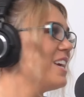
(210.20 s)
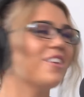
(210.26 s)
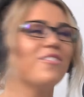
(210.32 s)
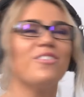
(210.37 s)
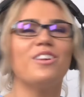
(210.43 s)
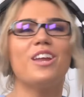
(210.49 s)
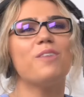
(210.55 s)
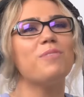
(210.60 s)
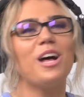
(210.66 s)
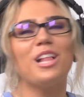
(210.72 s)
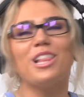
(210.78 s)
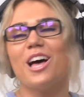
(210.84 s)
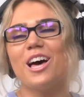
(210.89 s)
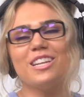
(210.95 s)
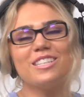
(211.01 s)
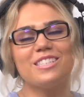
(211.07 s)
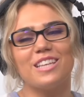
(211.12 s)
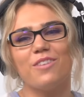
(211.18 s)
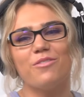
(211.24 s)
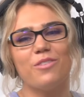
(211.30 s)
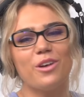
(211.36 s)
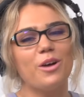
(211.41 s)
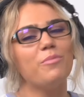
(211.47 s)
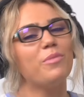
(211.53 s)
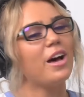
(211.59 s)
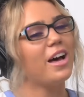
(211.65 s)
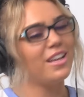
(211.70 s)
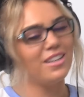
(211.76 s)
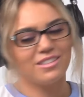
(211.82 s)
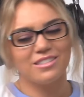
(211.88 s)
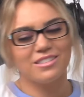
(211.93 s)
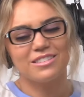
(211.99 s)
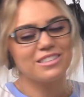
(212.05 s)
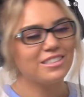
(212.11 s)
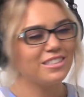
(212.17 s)
Even at my lightest ever, but
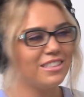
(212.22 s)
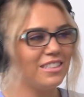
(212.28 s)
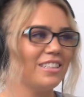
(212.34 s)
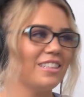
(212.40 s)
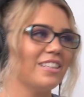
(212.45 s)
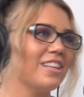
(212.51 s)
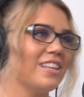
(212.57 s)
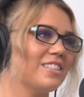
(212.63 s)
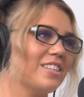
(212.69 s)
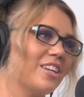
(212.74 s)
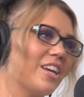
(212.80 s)
that's